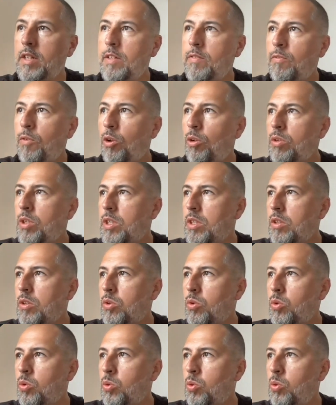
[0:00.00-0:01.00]
the default
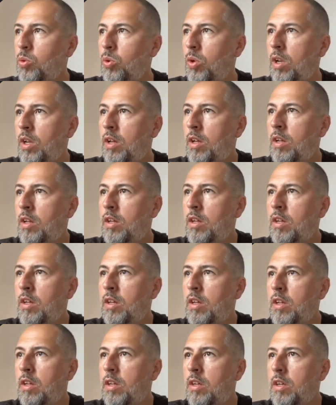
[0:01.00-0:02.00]
tool
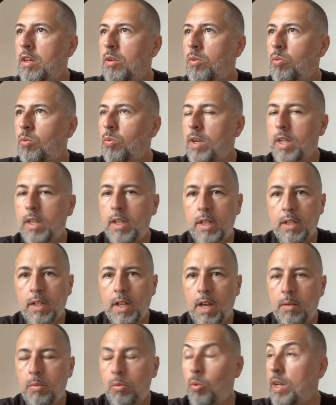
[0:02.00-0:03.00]
when
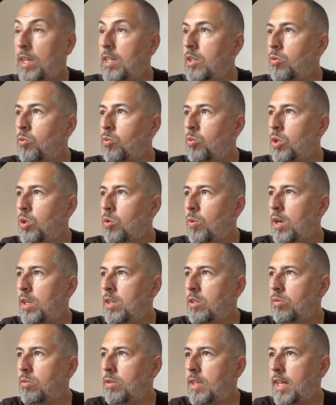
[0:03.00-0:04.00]
it when you
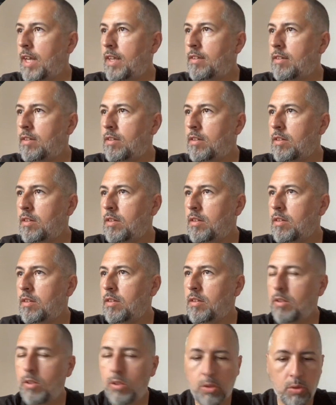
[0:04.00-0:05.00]
want to test
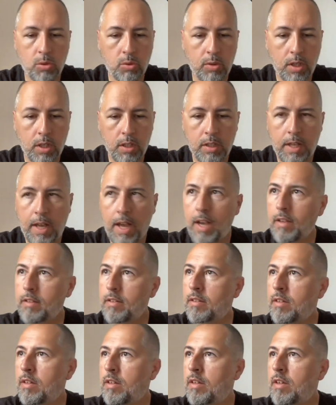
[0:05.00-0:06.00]
your Google
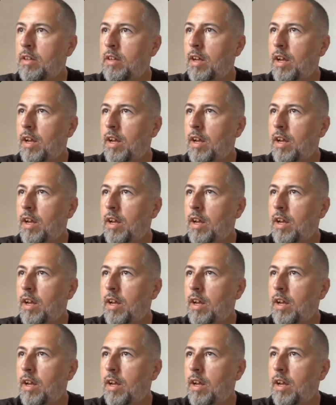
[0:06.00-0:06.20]
tags.